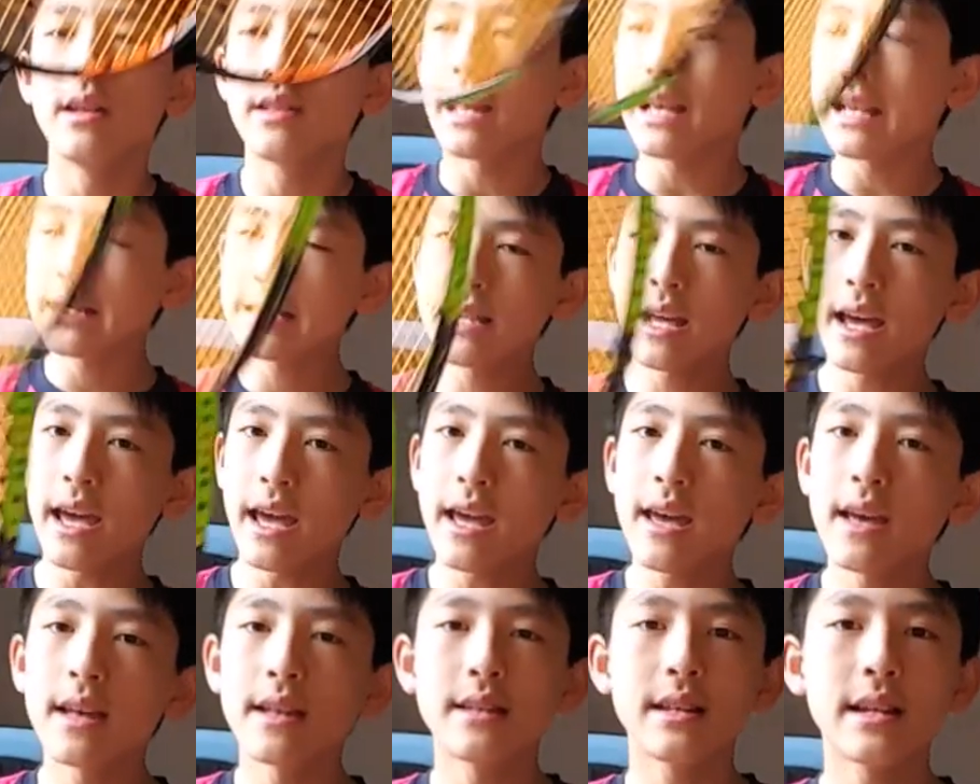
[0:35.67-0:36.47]
They
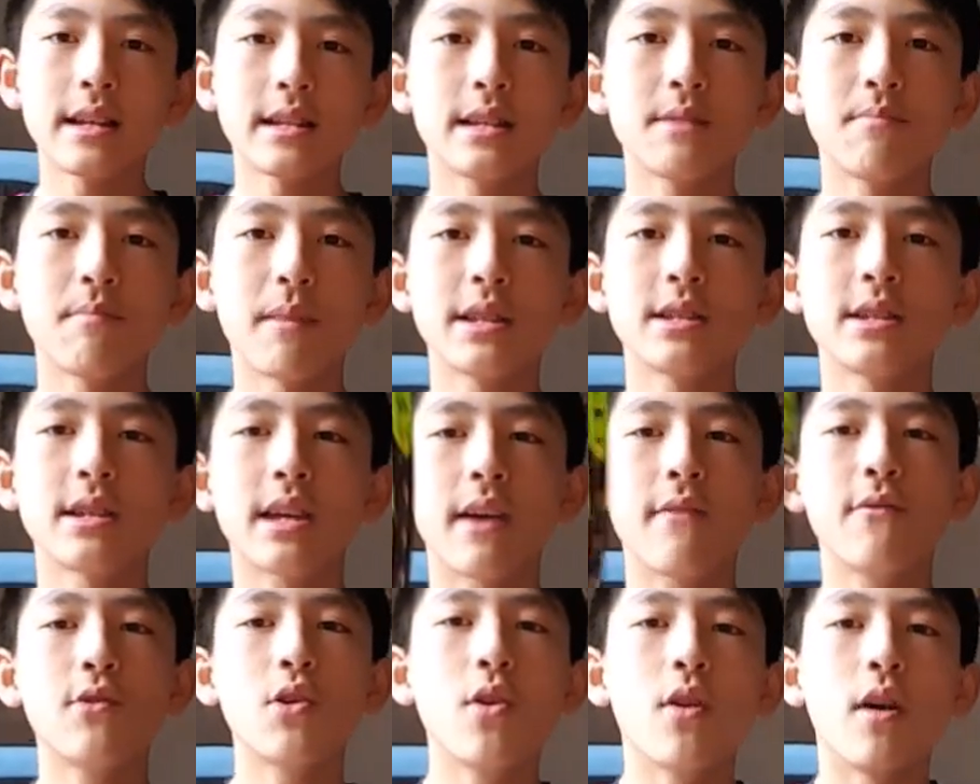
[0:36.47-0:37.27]
say this is meant to
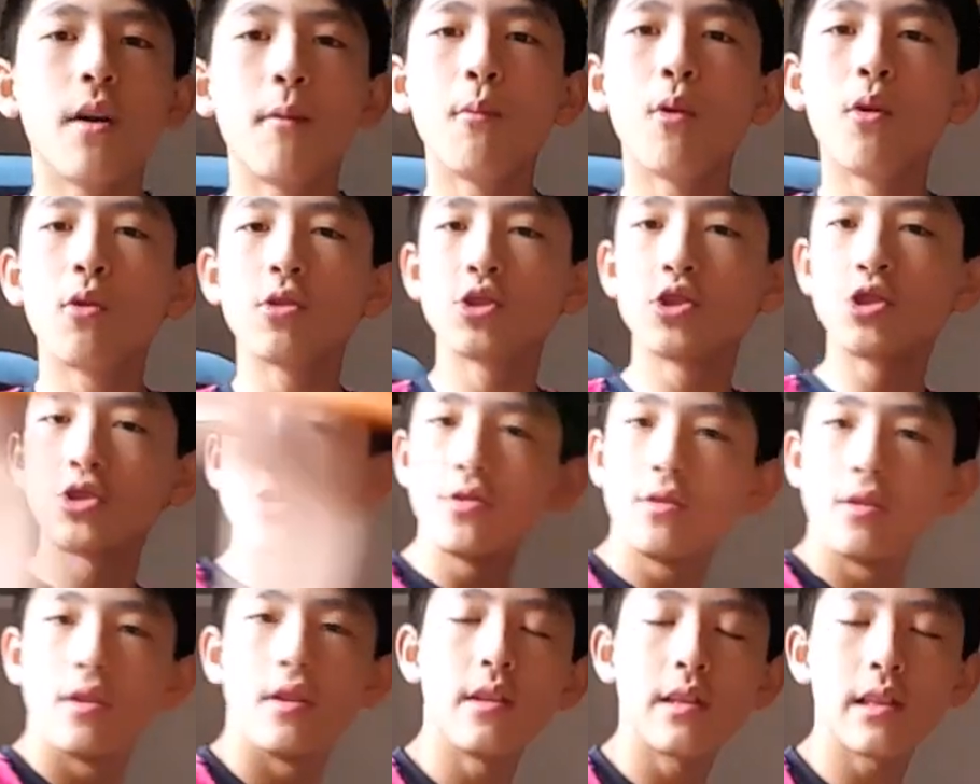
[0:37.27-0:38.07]
give you a more
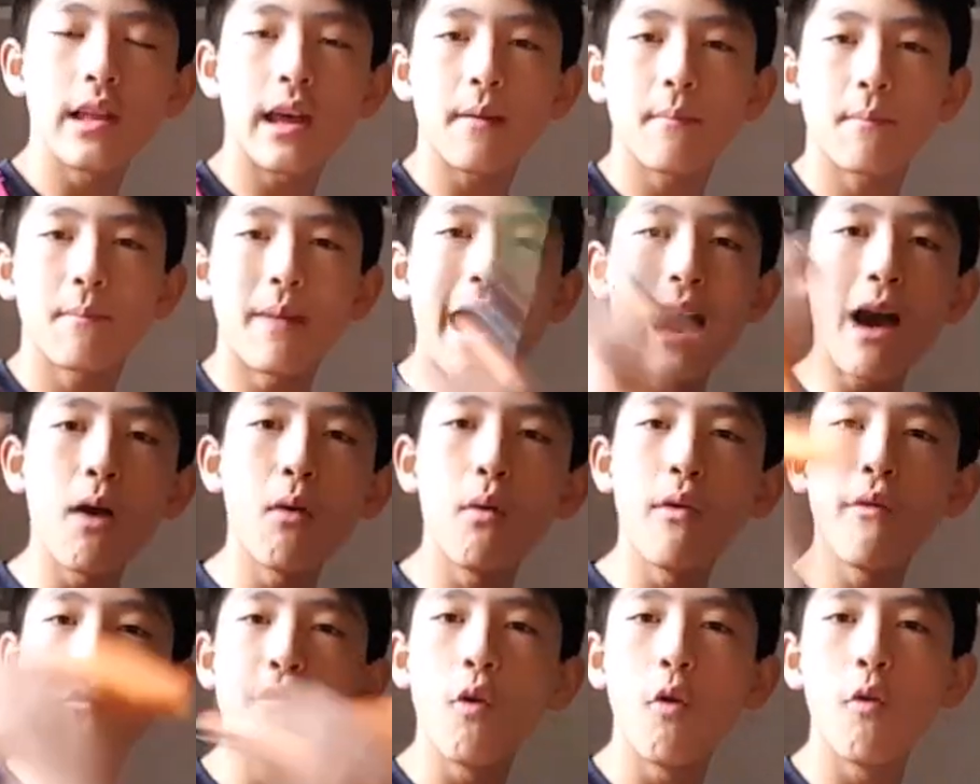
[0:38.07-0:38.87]
like
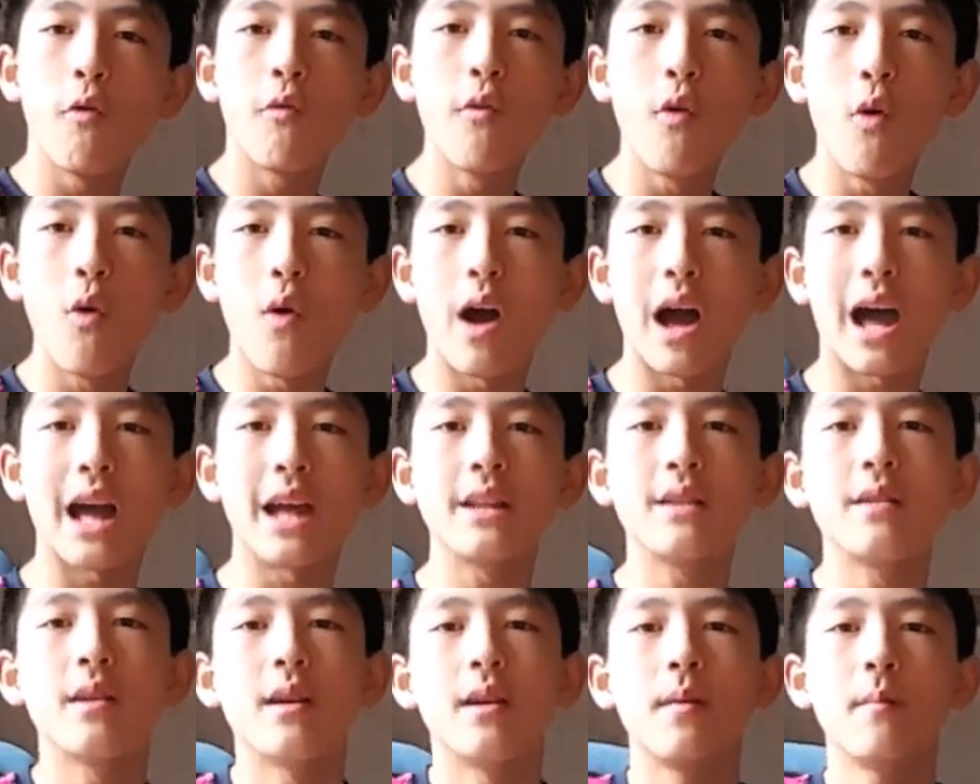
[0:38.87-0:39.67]
powerful
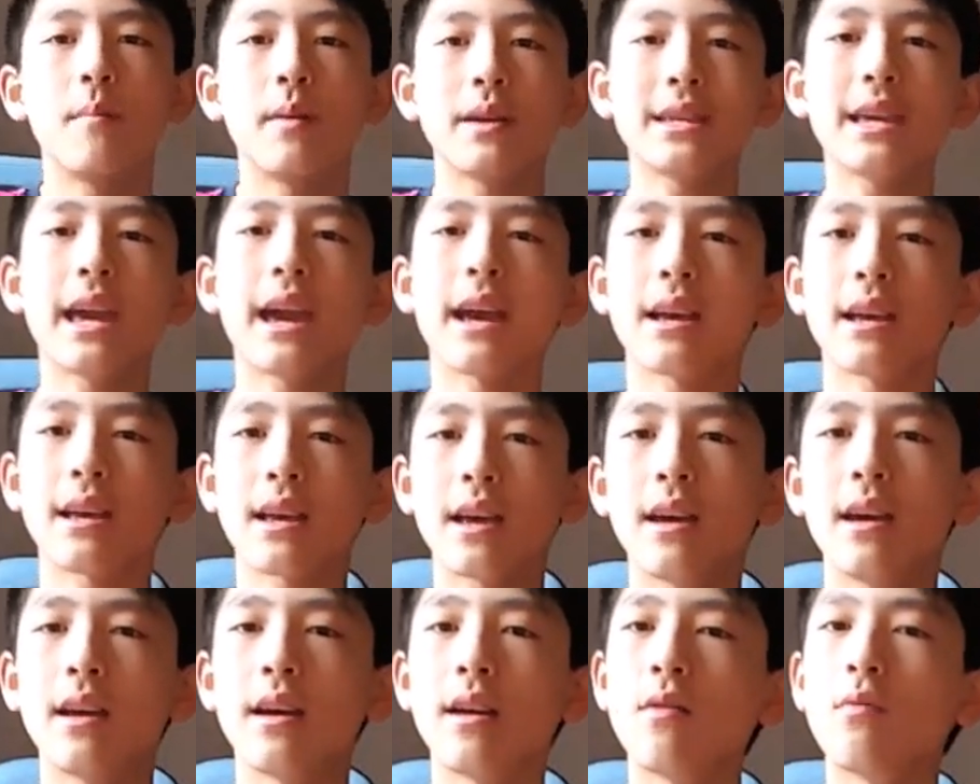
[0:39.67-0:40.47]
forehand, but yet
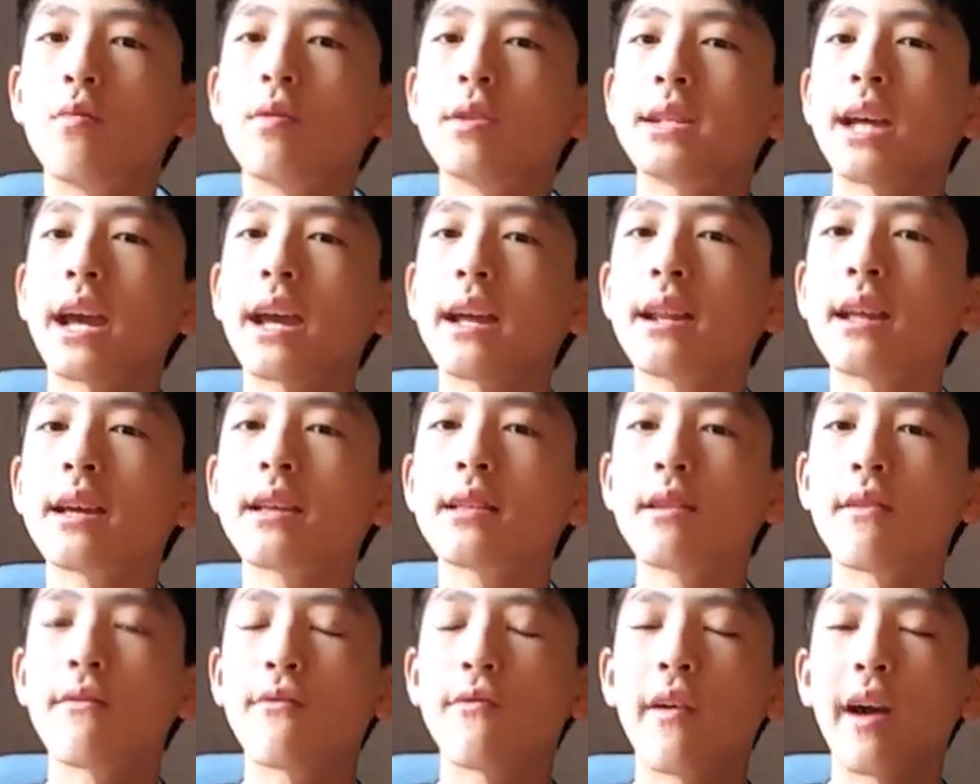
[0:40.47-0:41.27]

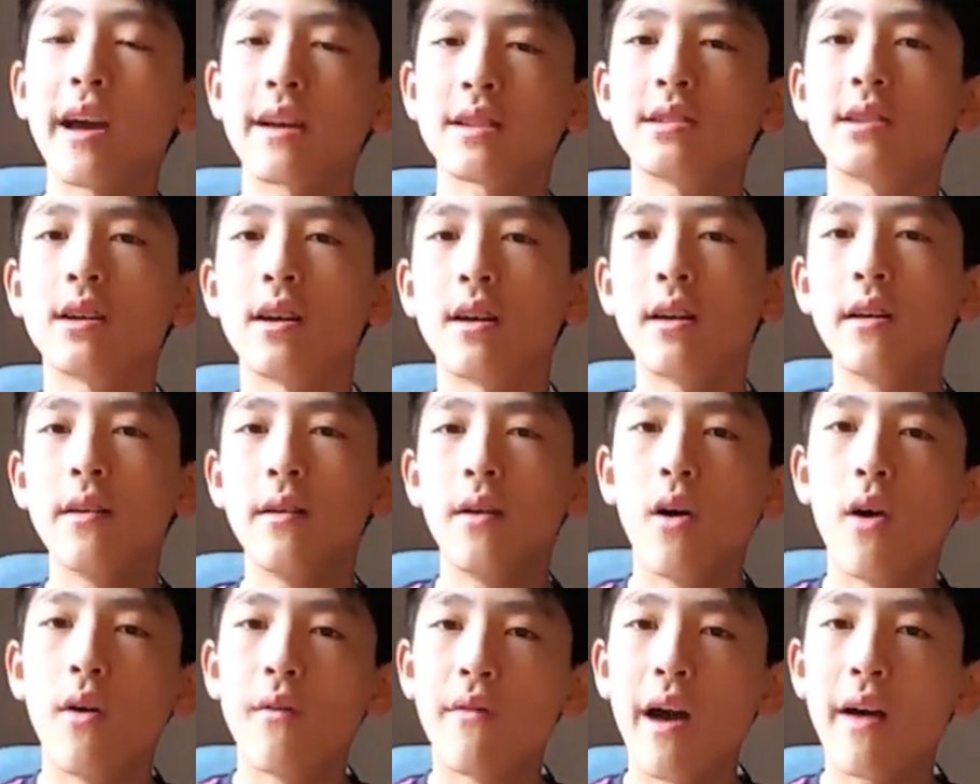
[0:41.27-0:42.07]
retaining the factor
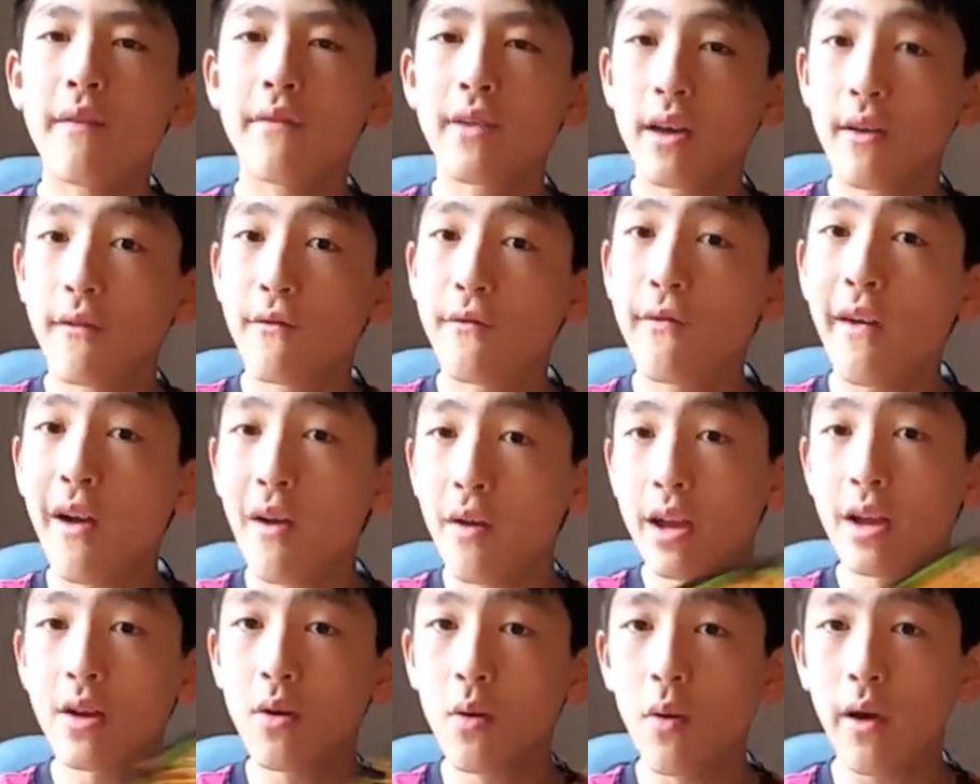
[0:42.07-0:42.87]
of having a
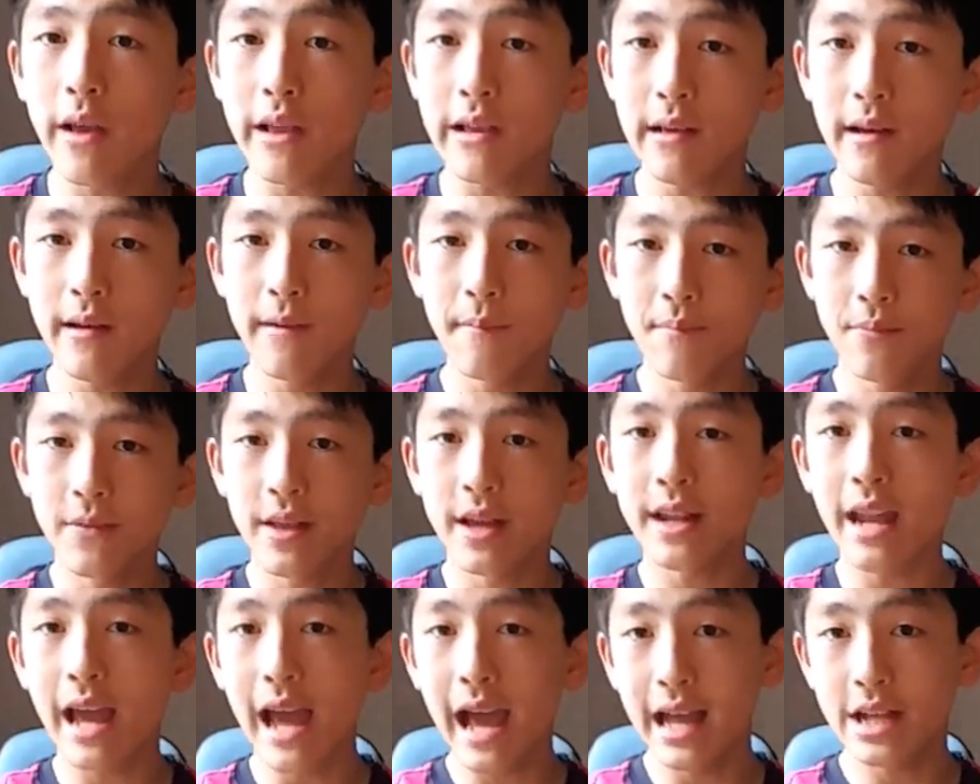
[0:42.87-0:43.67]
very quick
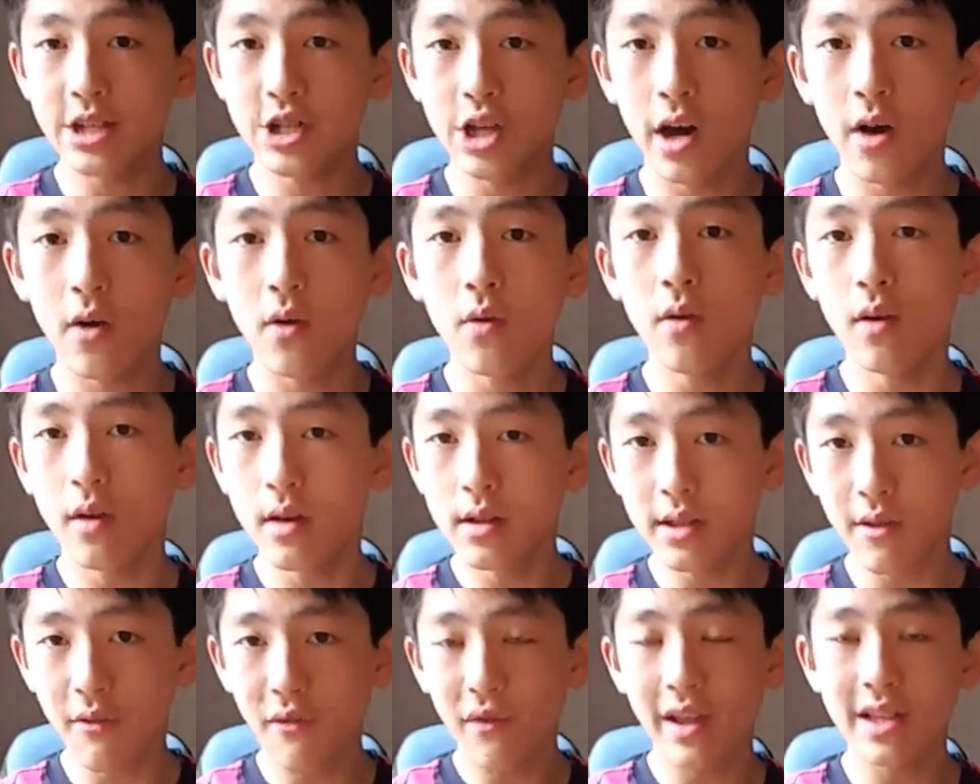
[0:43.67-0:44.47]
and agile
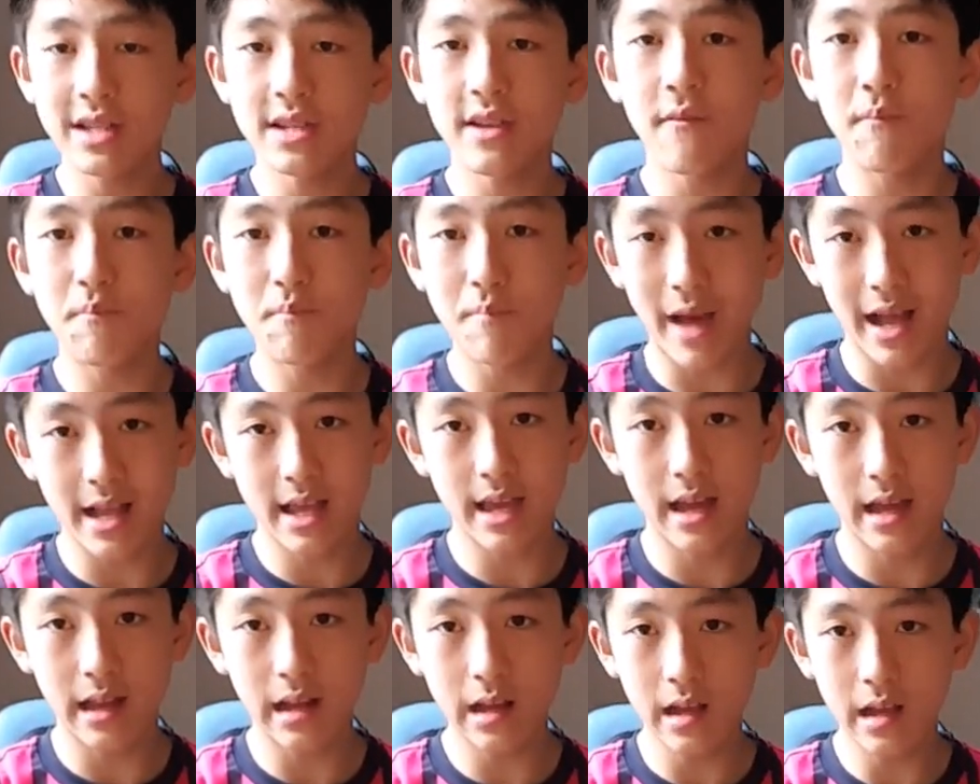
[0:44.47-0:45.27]
defensive
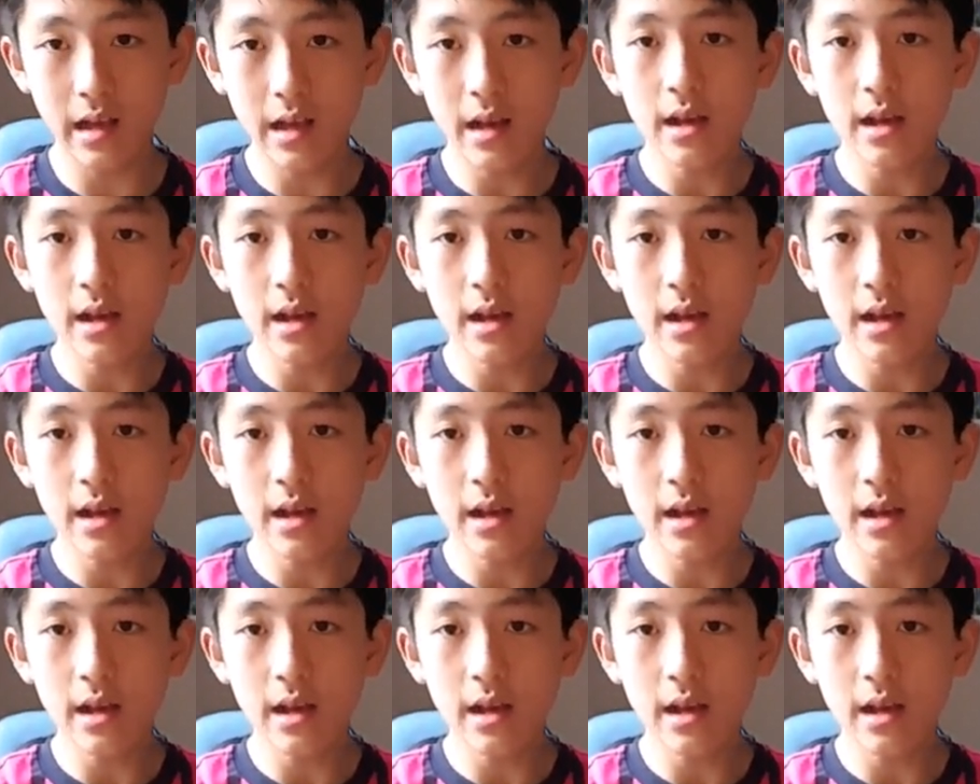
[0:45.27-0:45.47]
backhand.